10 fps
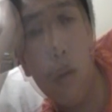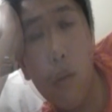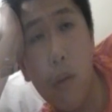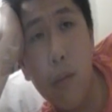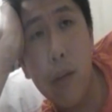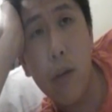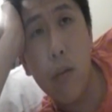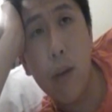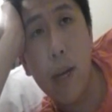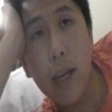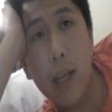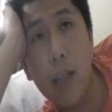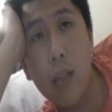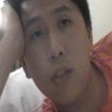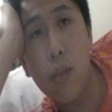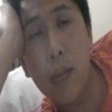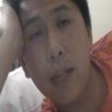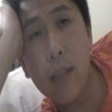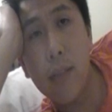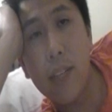When we are awake, two
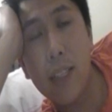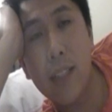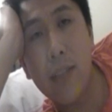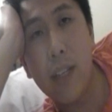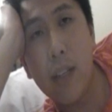patterns of activity